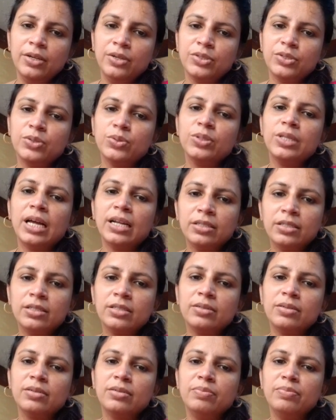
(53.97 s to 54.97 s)
So
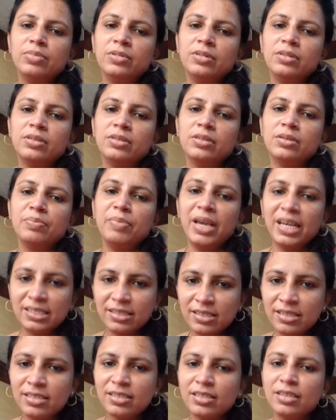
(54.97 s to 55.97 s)
that
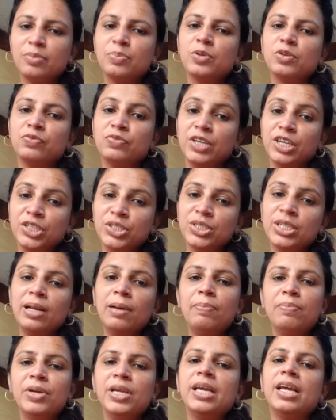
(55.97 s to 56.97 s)
makes it a
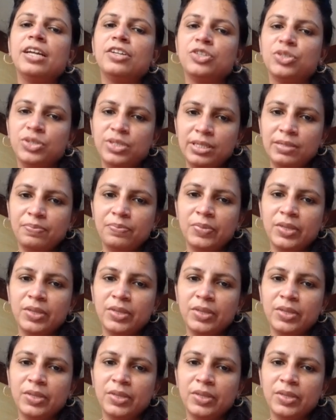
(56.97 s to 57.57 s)
professional PhD.